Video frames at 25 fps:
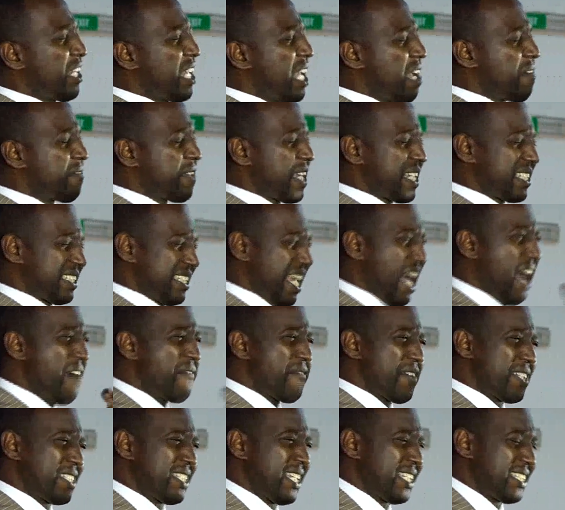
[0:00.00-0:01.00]
we give the
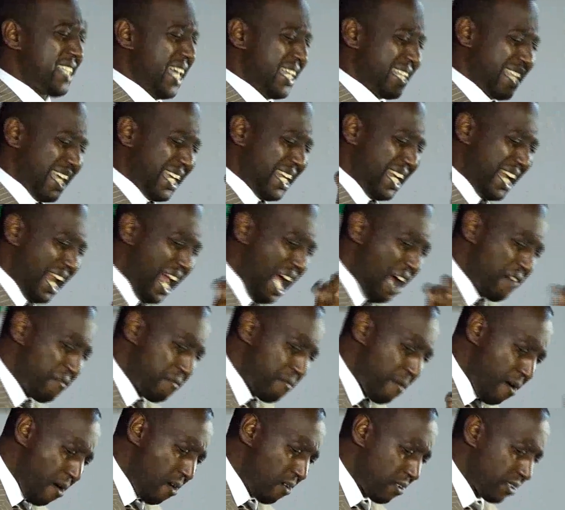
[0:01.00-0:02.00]
services that they
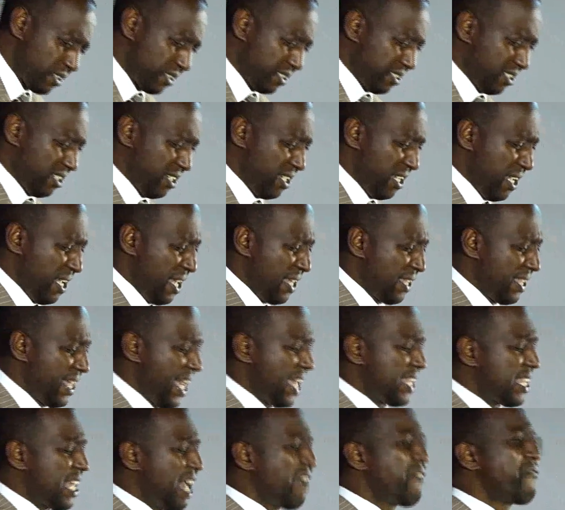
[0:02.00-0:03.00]
love most,
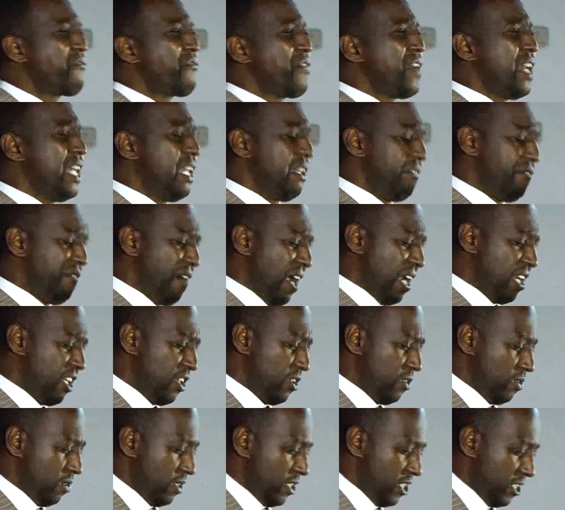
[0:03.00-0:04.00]
then they feel
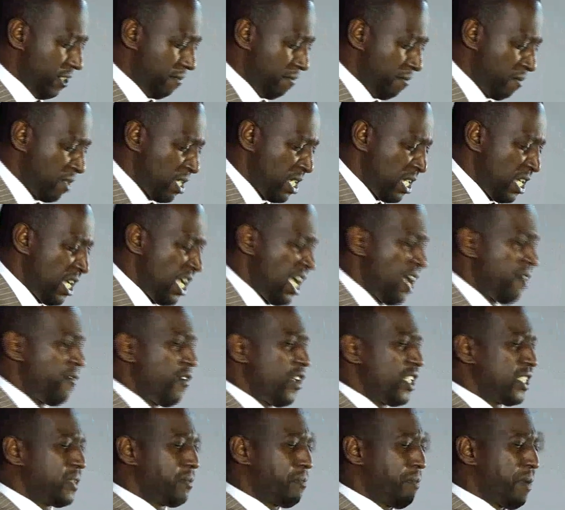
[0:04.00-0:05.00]
valued.
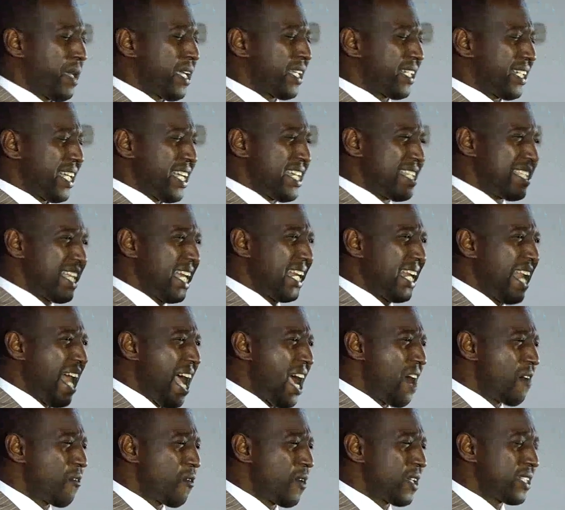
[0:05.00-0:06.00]
If we speak in the
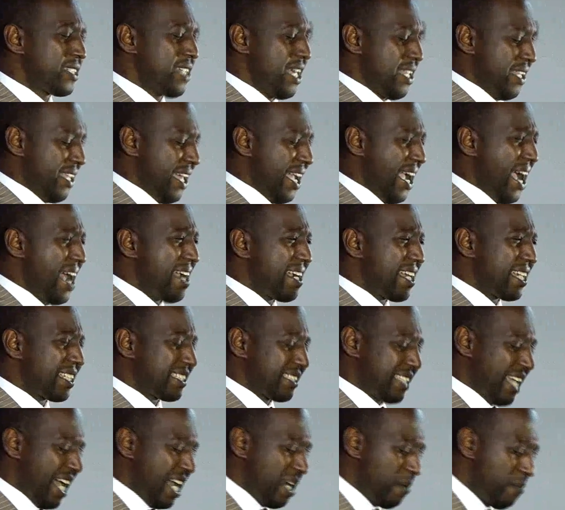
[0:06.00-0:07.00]
language they
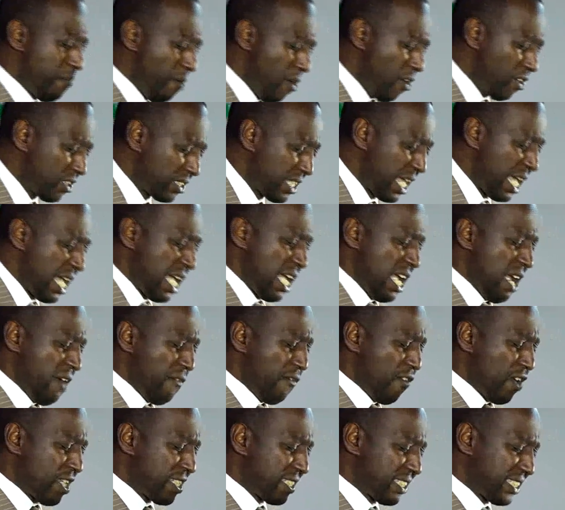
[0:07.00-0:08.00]
understand most,
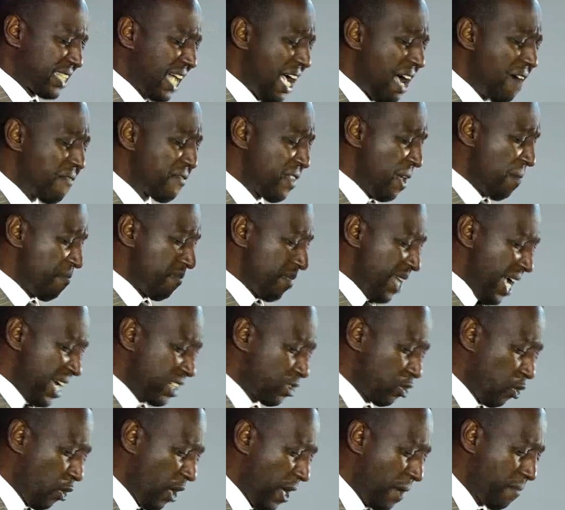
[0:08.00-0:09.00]
if we serve them
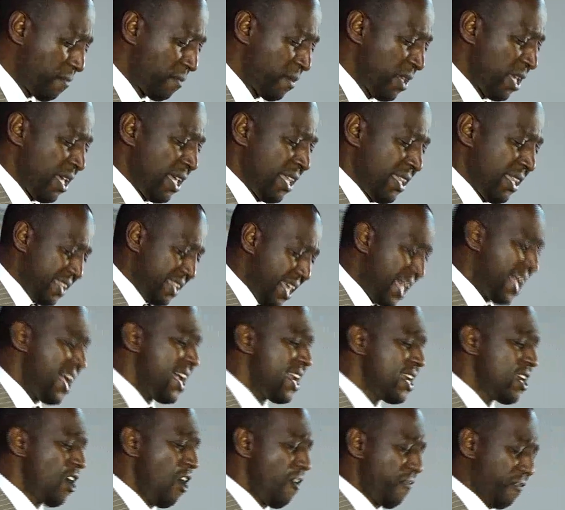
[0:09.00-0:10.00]
that way,
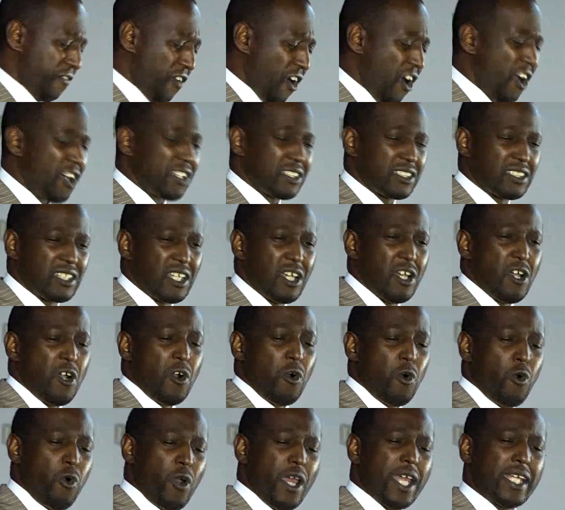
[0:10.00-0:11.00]
then of course
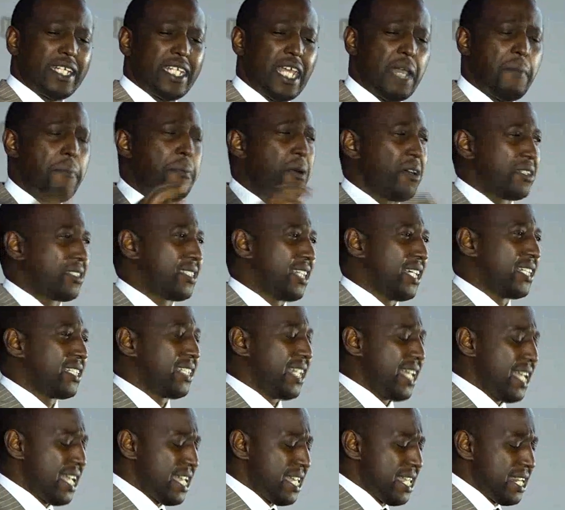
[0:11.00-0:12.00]
we
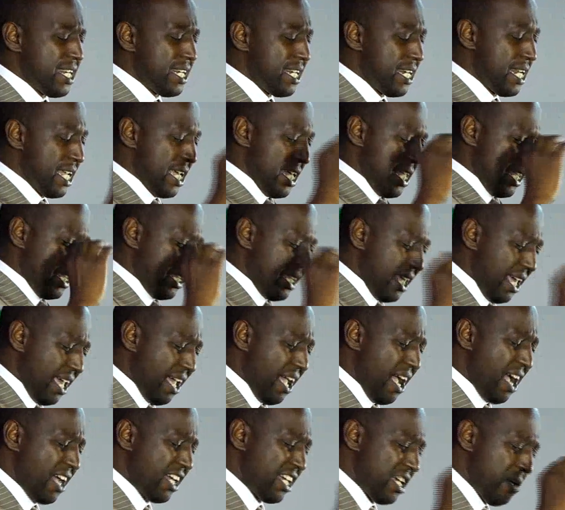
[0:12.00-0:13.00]
deposit in
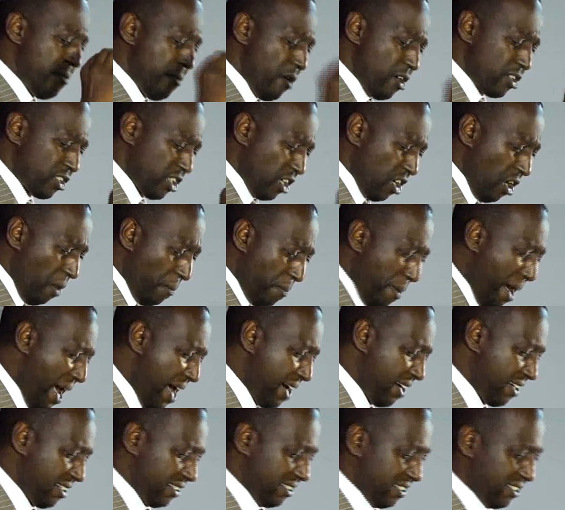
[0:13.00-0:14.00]
their emotional
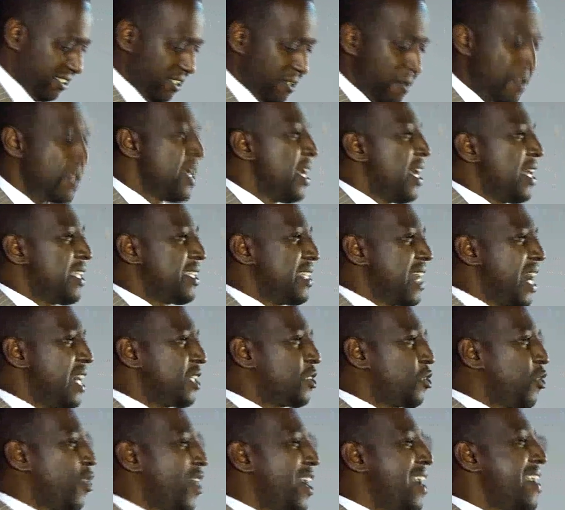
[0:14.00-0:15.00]
banks. And
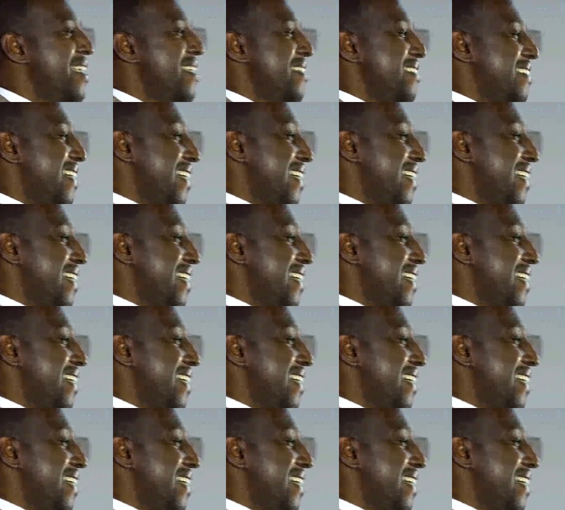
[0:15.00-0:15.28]
that way